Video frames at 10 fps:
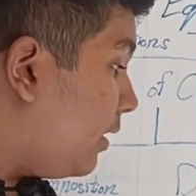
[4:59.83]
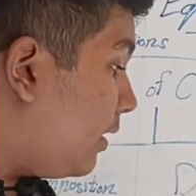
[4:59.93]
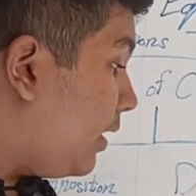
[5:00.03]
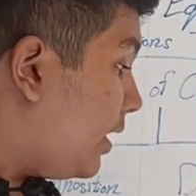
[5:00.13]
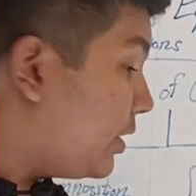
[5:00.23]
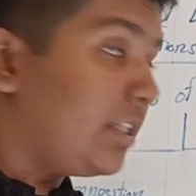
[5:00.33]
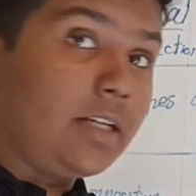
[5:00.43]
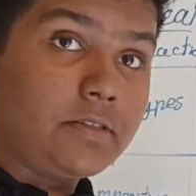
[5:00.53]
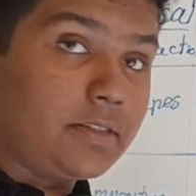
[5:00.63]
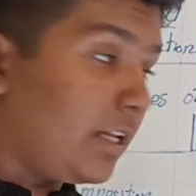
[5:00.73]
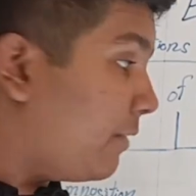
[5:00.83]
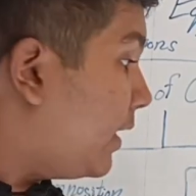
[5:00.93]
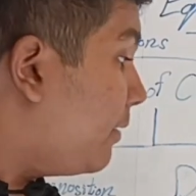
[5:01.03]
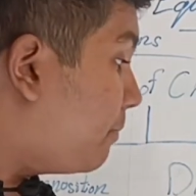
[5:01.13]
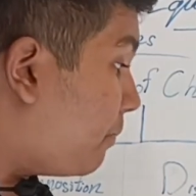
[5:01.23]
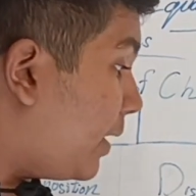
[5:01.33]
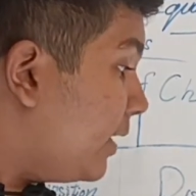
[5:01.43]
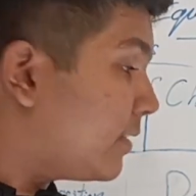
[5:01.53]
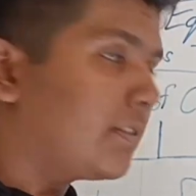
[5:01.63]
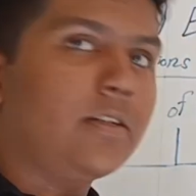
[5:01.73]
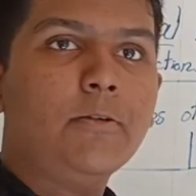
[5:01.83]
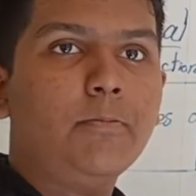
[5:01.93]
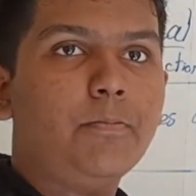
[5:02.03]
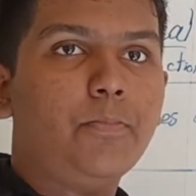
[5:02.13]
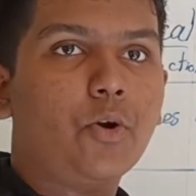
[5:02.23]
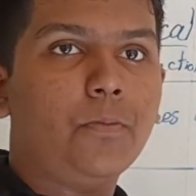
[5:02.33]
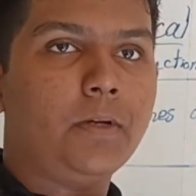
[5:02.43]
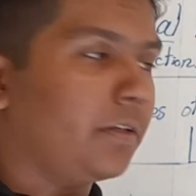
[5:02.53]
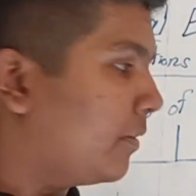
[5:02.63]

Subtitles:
Ag, that is silver, plus bromine.